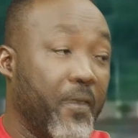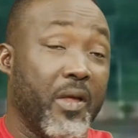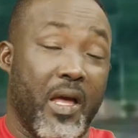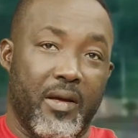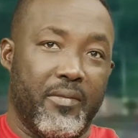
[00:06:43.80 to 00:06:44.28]

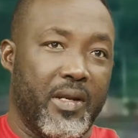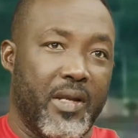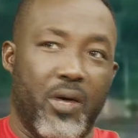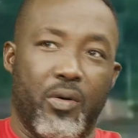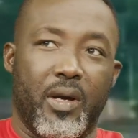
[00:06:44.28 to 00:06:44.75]
Yeah, they
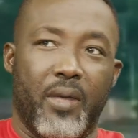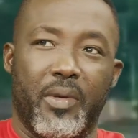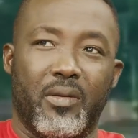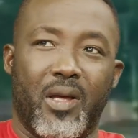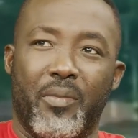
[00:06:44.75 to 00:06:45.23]
are all
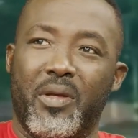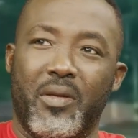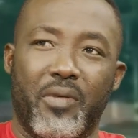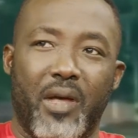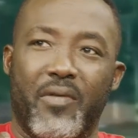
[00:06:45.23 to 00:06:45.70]
coming. I
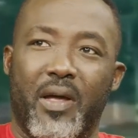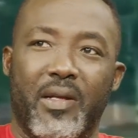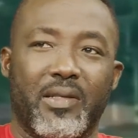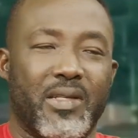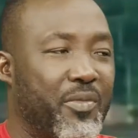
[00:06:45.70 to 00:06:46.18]
mean, we have
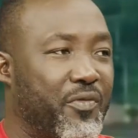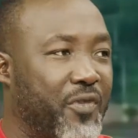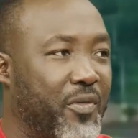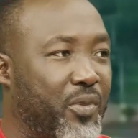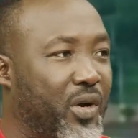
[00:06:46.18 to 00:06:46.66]
others coming
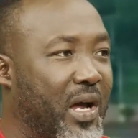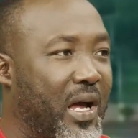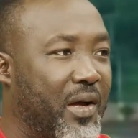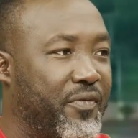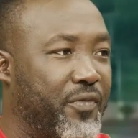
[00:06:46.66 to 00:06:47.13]
from Bonga
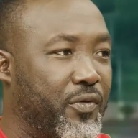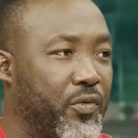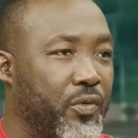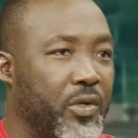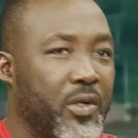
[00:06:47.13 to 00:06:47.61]

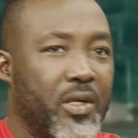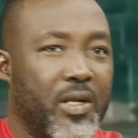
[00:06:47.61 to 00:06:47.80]
Hafu.